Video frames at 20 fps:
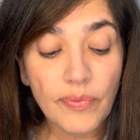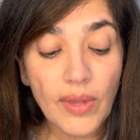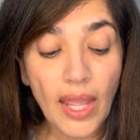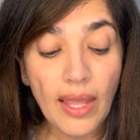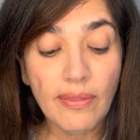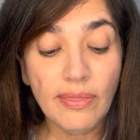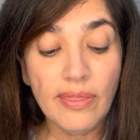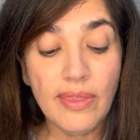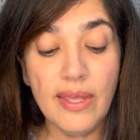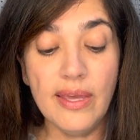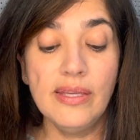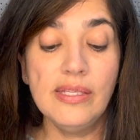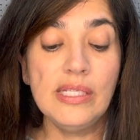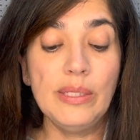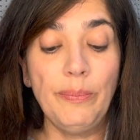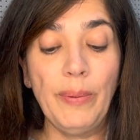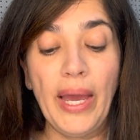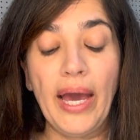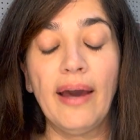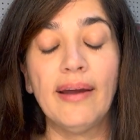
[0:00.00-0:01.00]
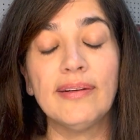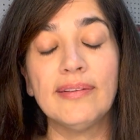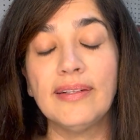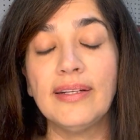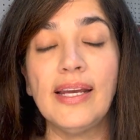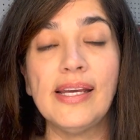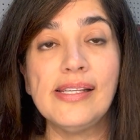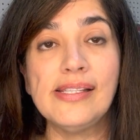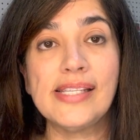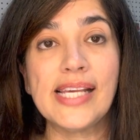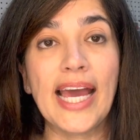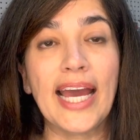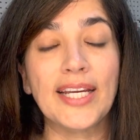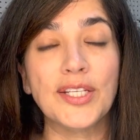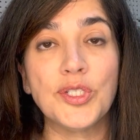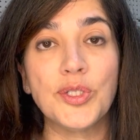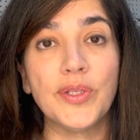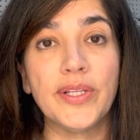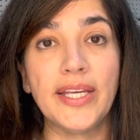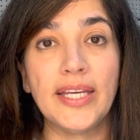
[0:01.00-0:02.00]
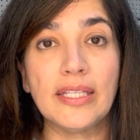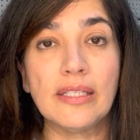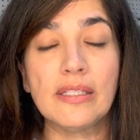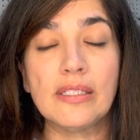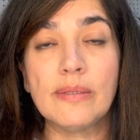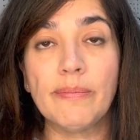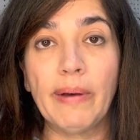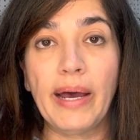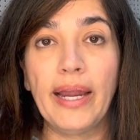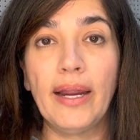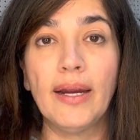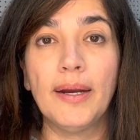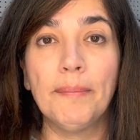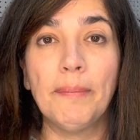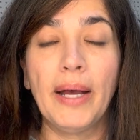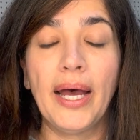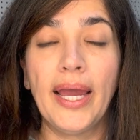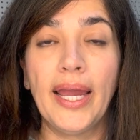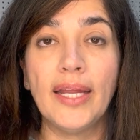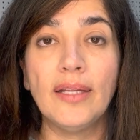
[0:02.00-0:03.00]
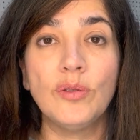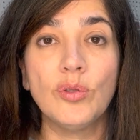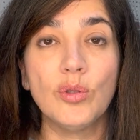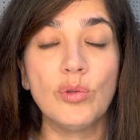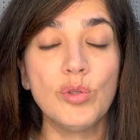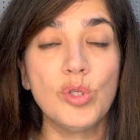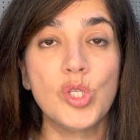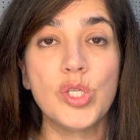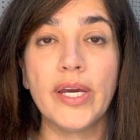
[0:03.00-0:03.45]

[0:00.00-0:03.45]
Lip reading: This pattern is actually inspired by Dolce